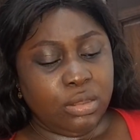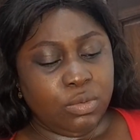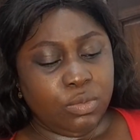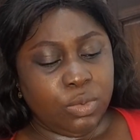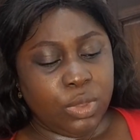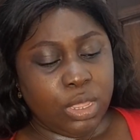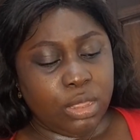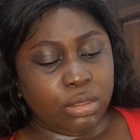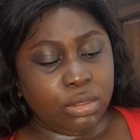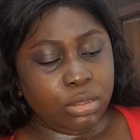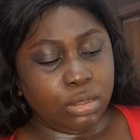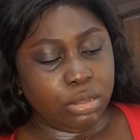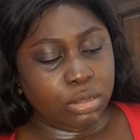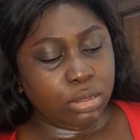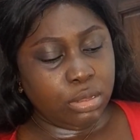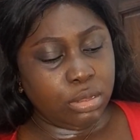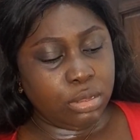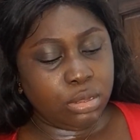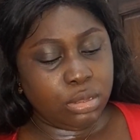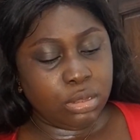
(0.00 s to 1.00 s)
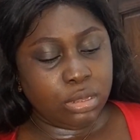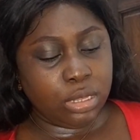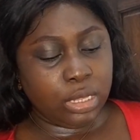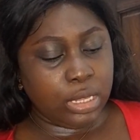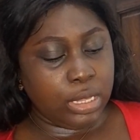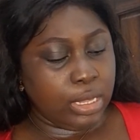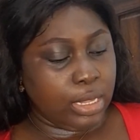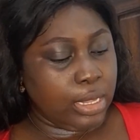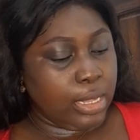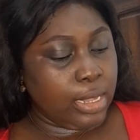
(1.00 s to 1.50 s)
Well,
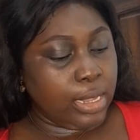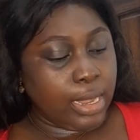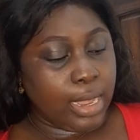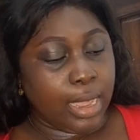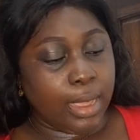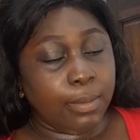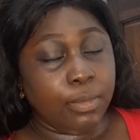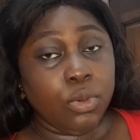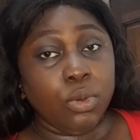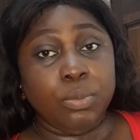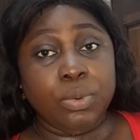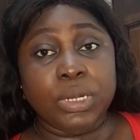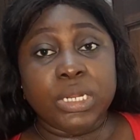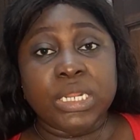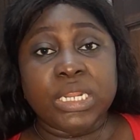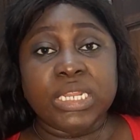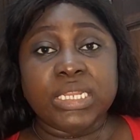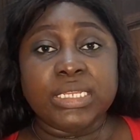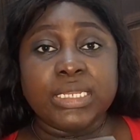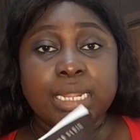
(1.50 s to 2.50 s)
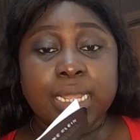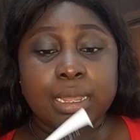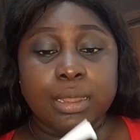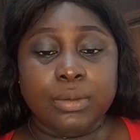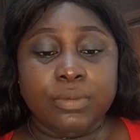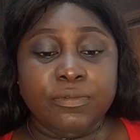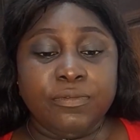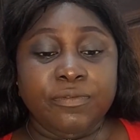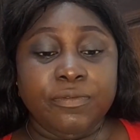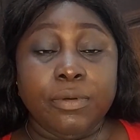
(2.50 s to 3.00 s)
I'm opening it
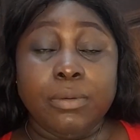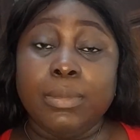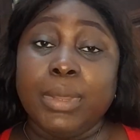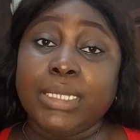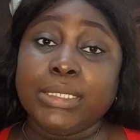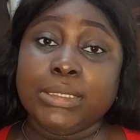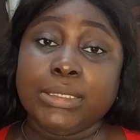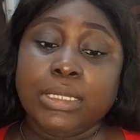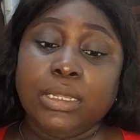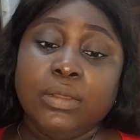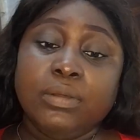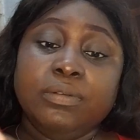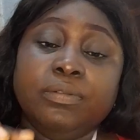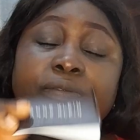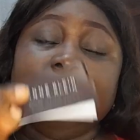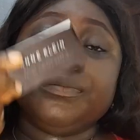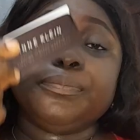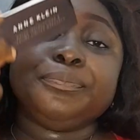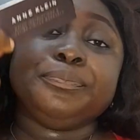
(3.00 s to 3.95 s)
now for myself.